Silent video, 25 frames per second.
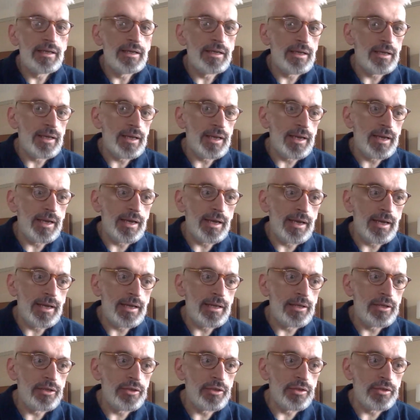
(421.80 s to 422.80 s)

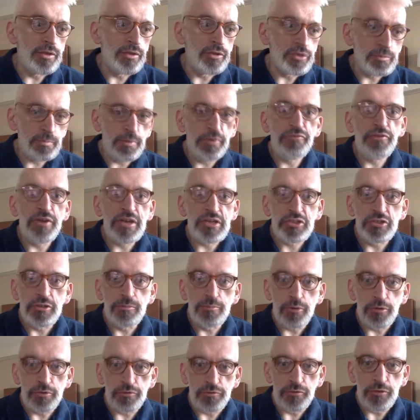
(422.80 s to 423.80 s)
there's professional
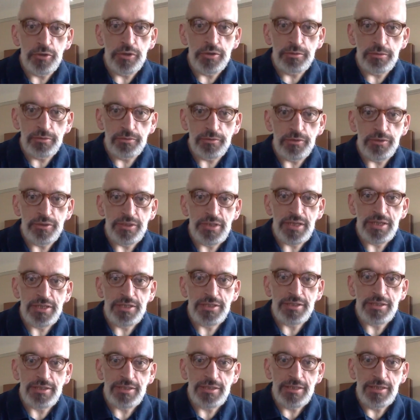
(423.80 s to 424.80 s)
portfolio review
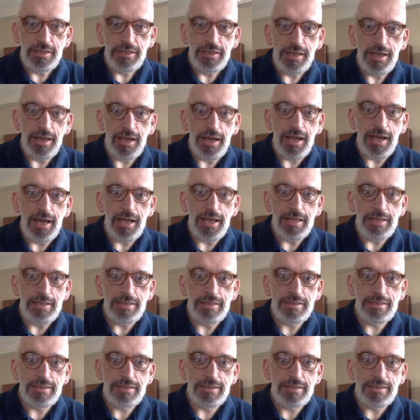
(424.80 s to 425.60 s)
sessions, and